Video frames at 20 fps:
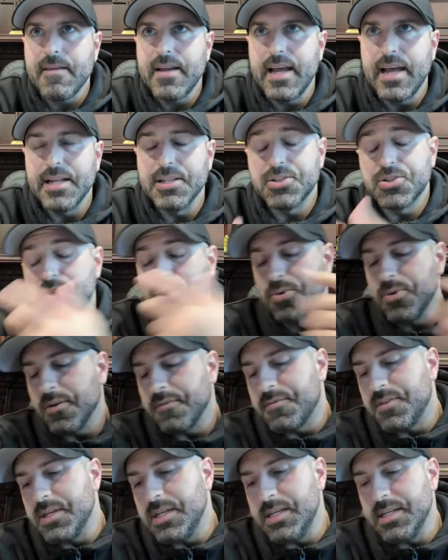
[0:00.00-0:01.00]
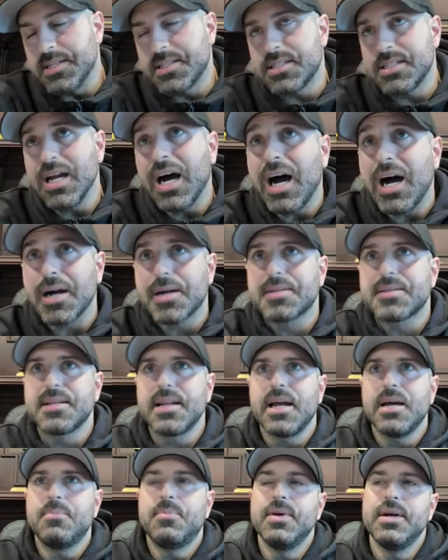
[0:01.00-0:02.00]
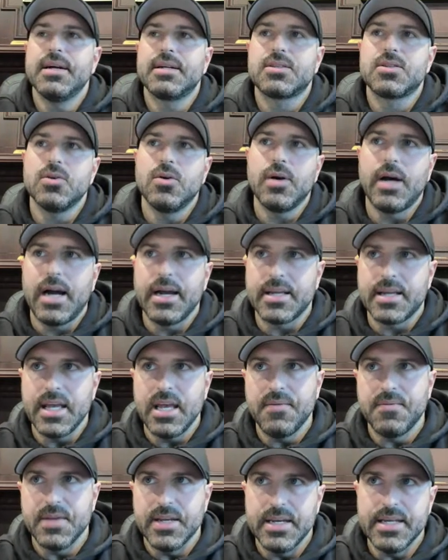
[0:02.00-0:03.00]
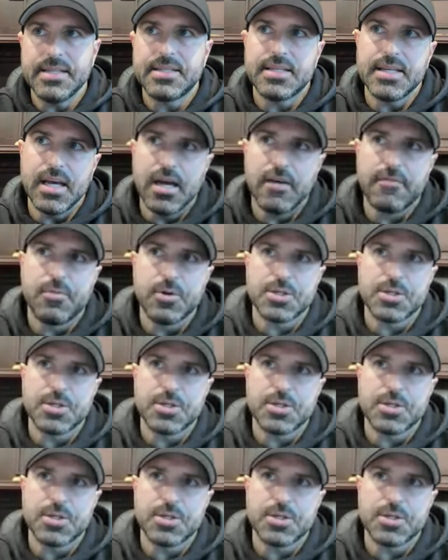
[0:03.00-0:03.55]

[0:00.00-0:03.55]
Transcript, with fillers: and two of the stocks that I picked. So I gave an ETF,